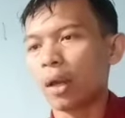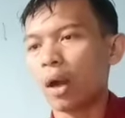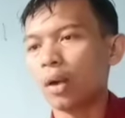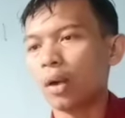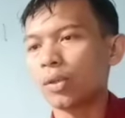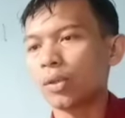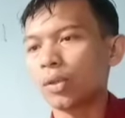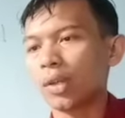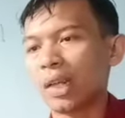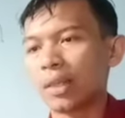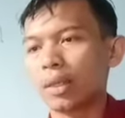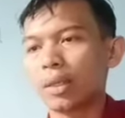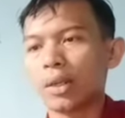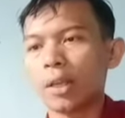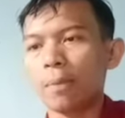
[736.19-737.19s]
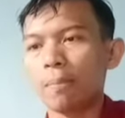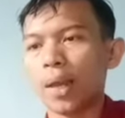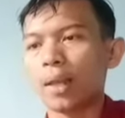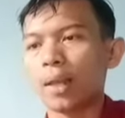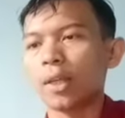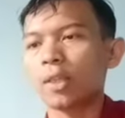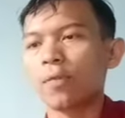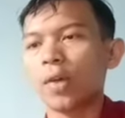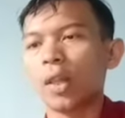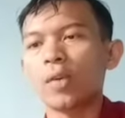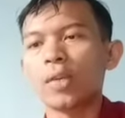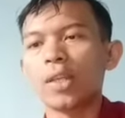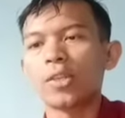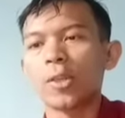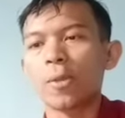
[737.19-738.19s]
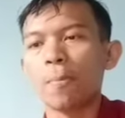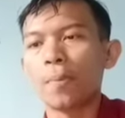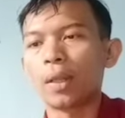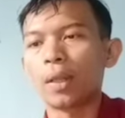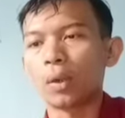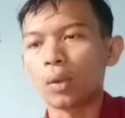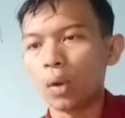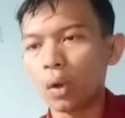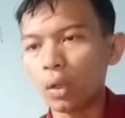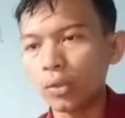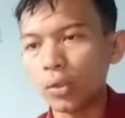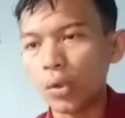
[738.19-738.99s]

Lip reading: How to write good email? Let's follow the simple rules